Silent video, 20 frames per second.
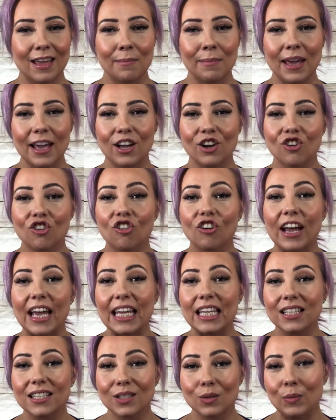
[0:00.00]
They make
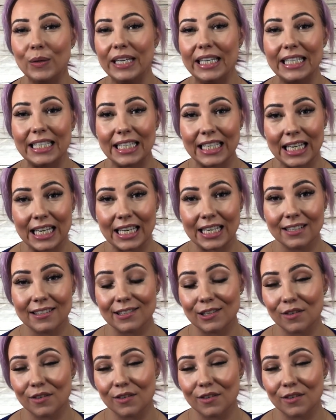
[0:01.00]
great sweet teas.